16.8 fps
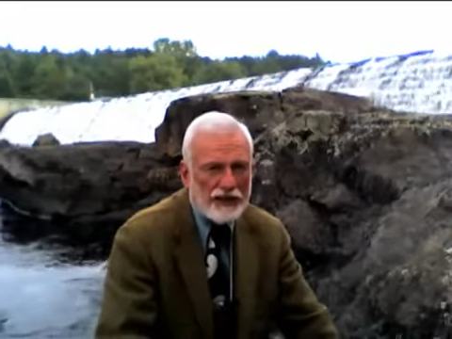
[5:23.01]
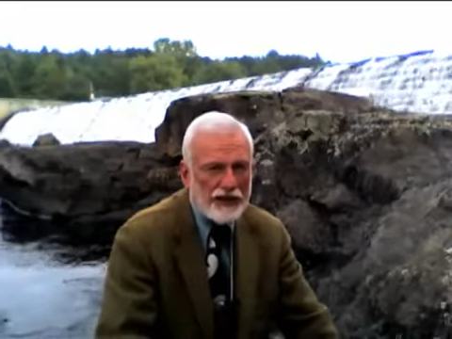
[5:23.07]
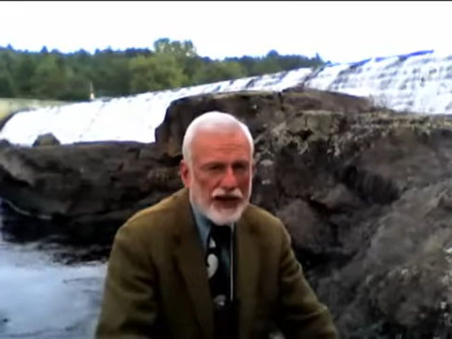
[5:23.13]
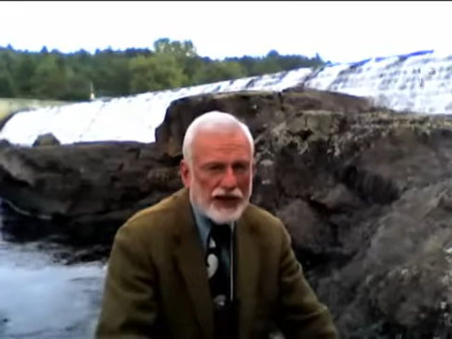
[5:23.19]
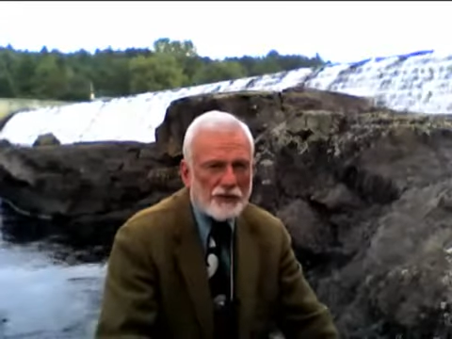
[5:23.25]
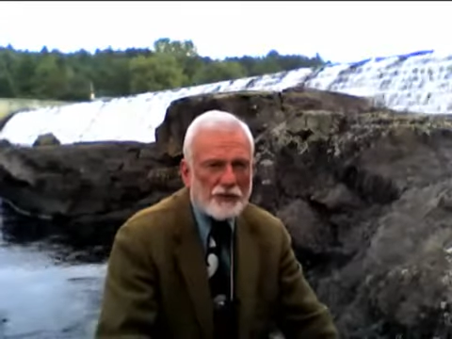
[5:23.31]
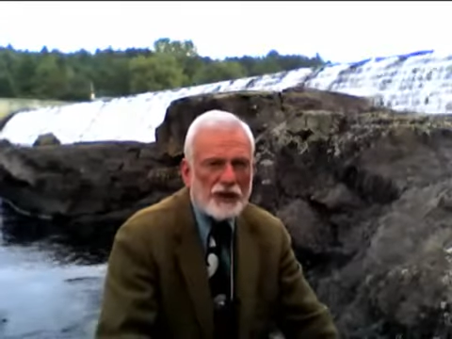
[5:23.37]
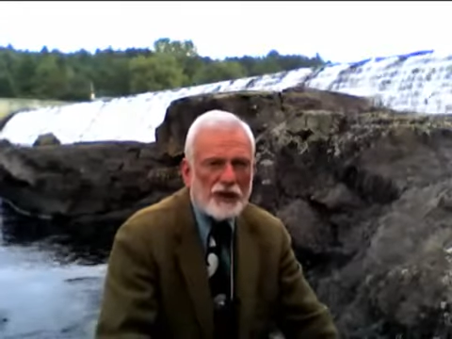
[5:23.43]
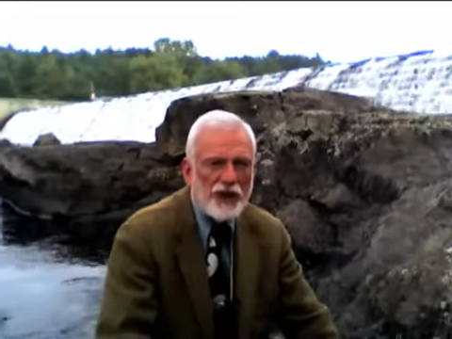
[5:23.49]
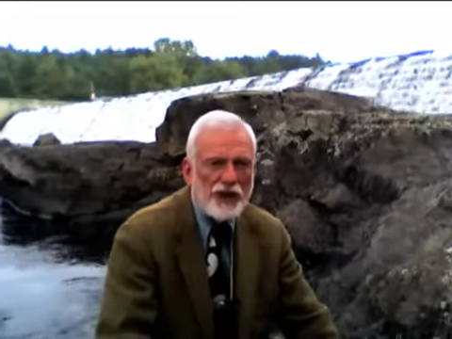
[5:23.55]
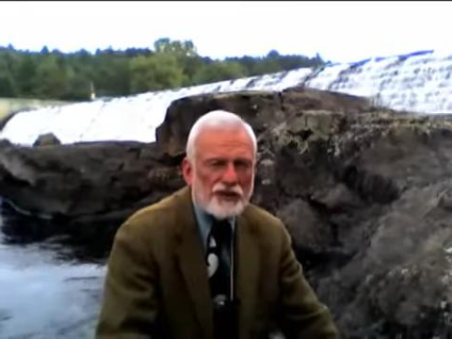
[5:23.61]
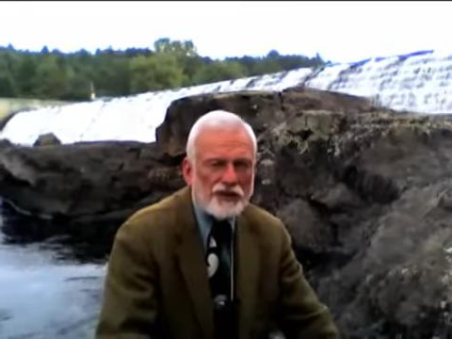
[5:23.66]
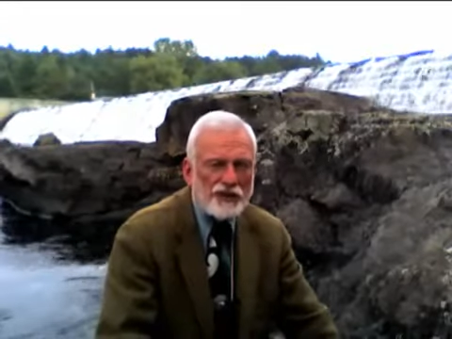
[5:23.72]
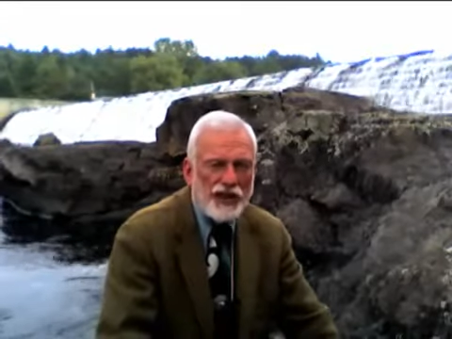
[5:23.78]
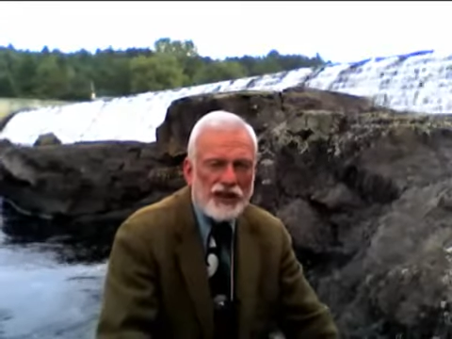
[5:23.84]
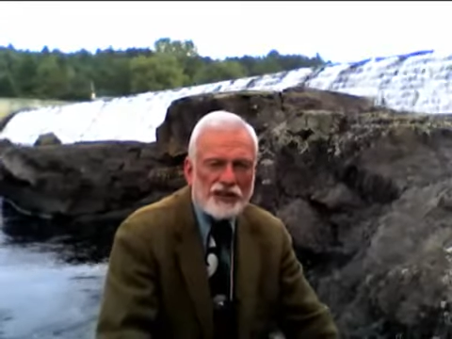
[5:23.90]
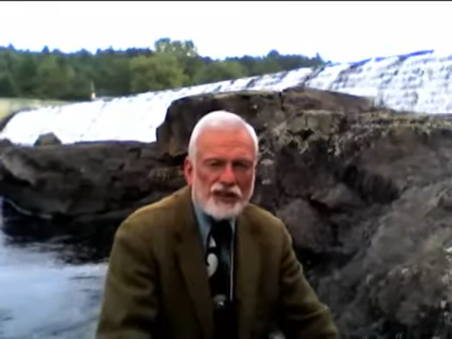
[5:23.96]
That's
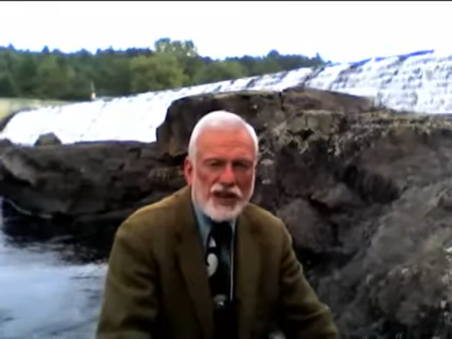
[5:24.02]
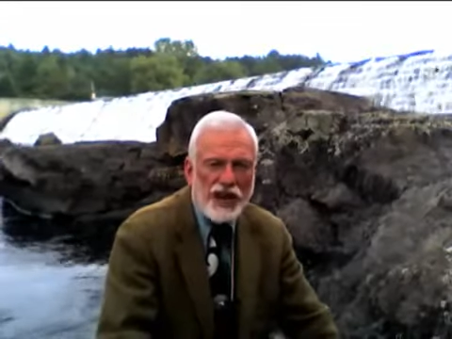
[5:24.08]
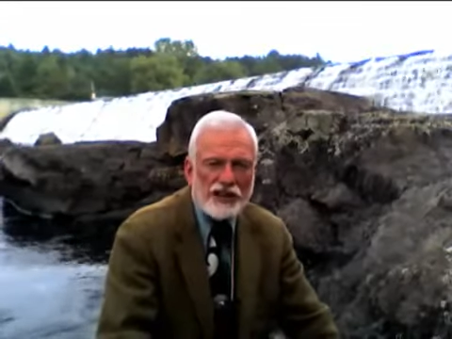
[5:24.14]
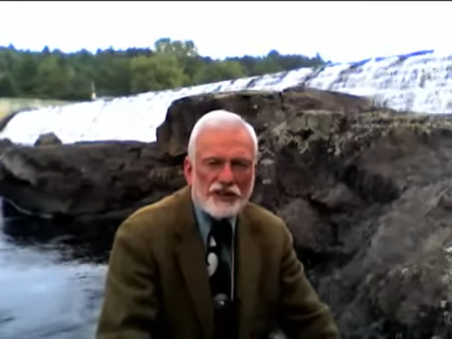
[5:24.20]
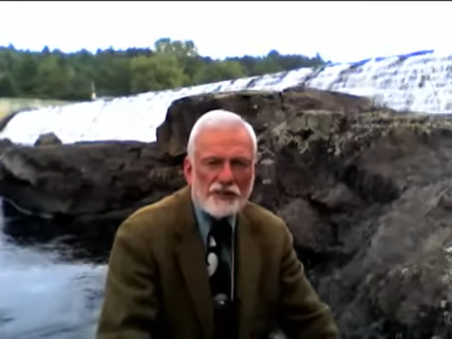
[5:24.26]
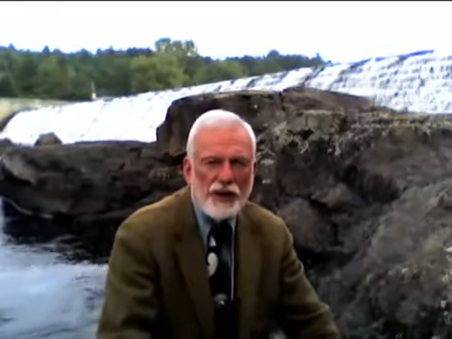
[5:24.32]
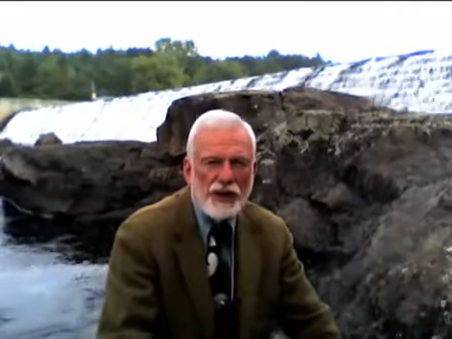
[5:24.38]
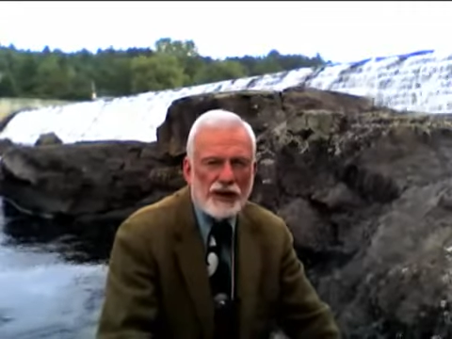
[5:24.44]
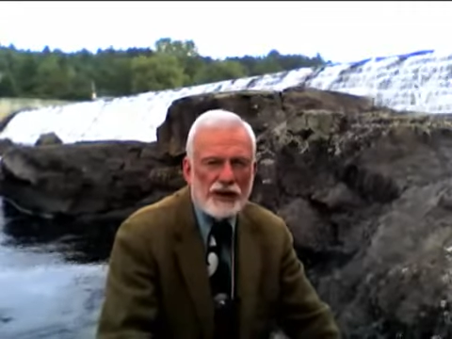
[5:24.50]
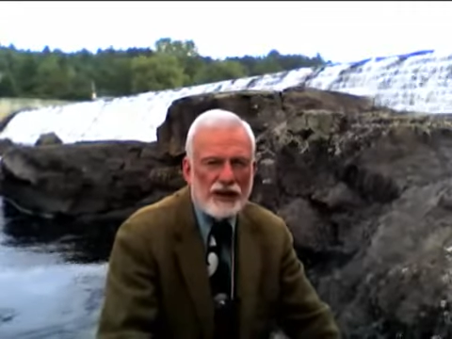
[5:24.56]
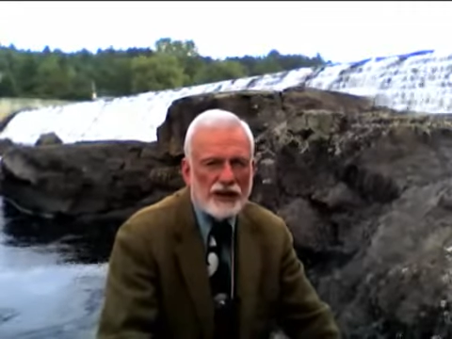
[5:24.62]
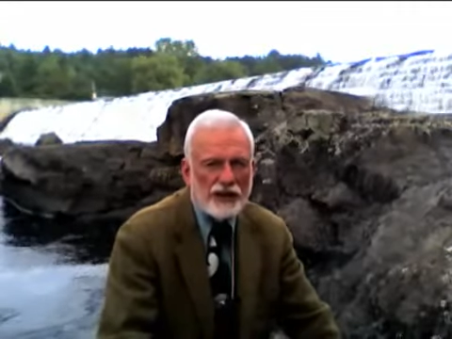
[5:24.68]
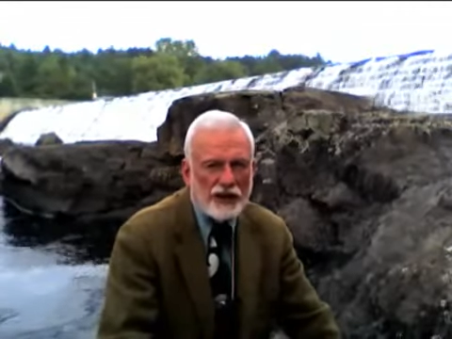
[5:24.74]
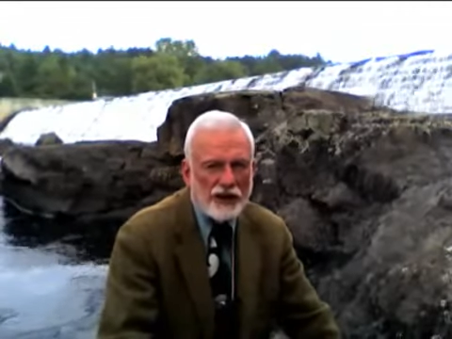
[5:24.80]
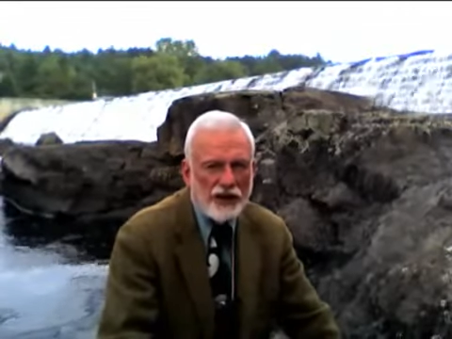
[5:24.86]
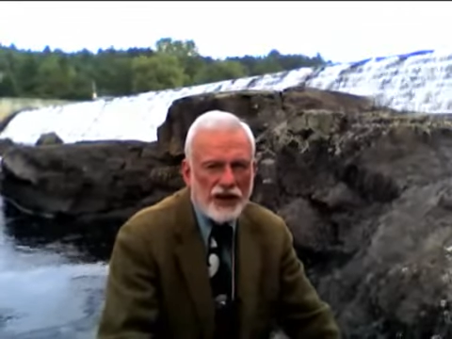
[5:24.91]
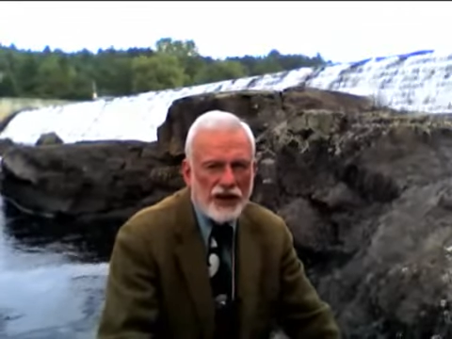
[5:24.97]
because St. John is making
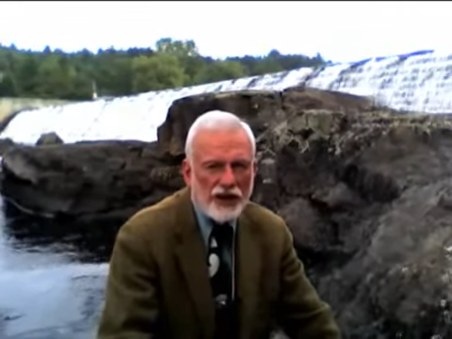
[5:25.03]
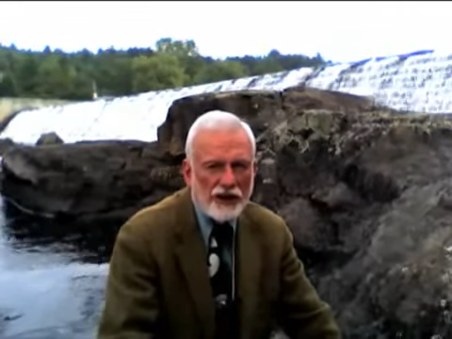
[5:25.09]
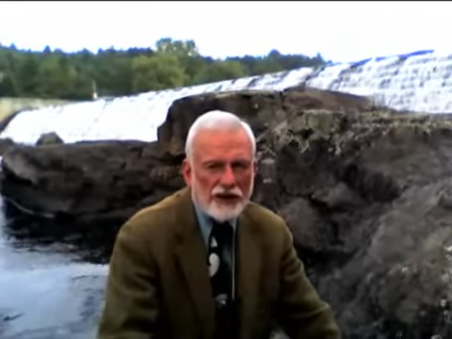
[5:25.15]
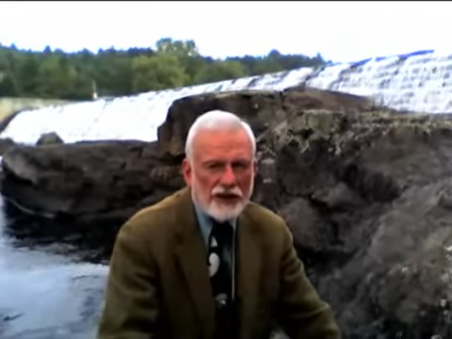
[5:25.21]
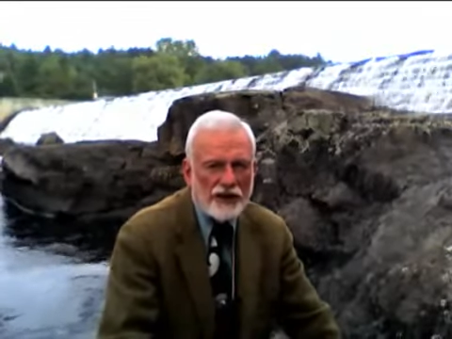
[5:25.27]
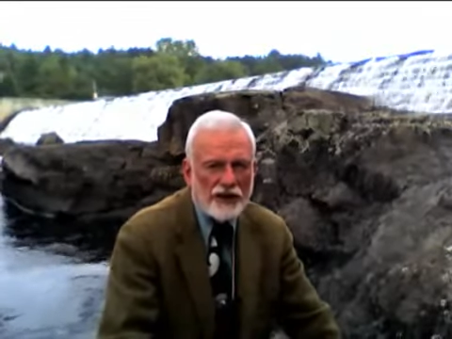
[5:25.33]
it clear